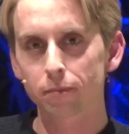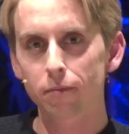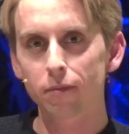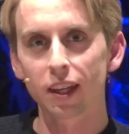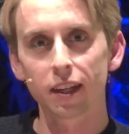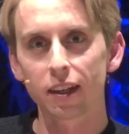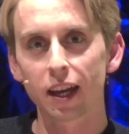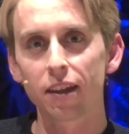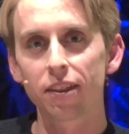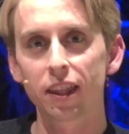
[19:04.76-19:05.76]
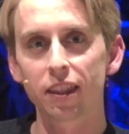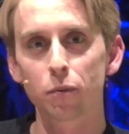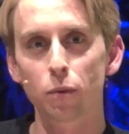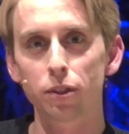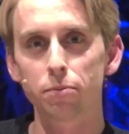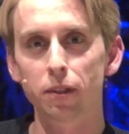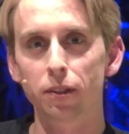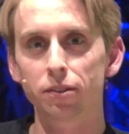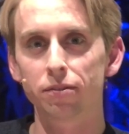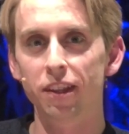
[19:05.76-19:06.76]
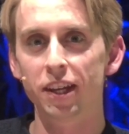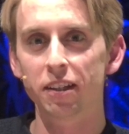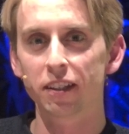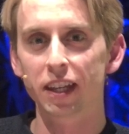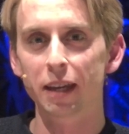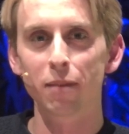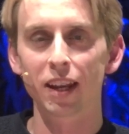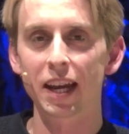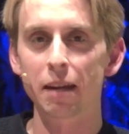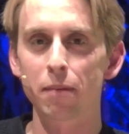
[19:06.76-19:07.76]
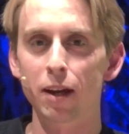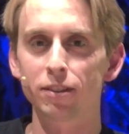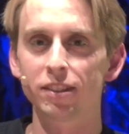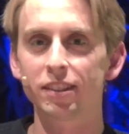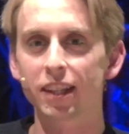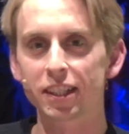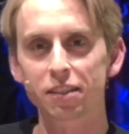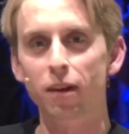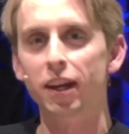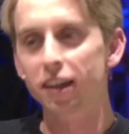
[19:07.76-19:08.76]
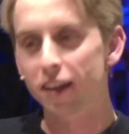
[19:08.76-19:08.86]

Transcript: And I think that was because of the Himalaya mountains. That's my